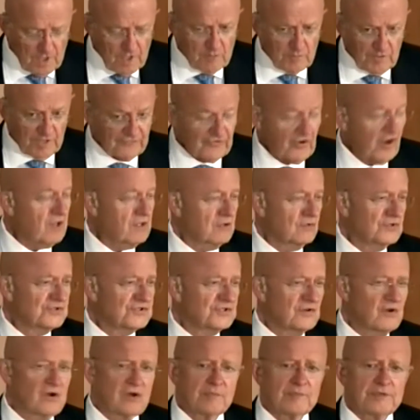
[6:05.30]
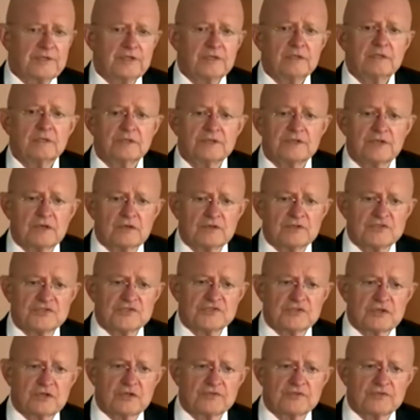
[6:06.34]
My father was an Army intelligence